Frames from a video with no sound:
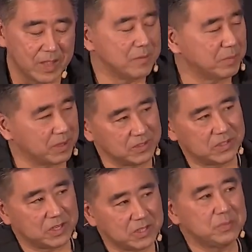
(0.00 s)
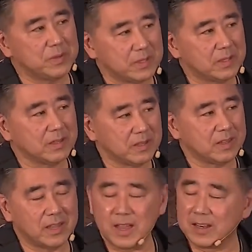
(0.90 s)
But the judgment
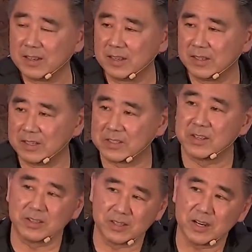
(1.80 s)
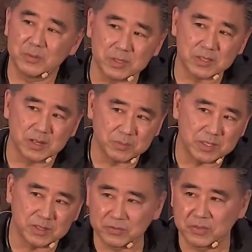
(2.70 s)
that is going to come is going to be
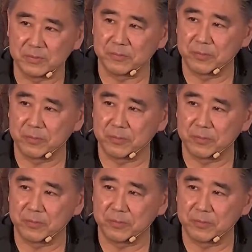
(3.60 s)
different,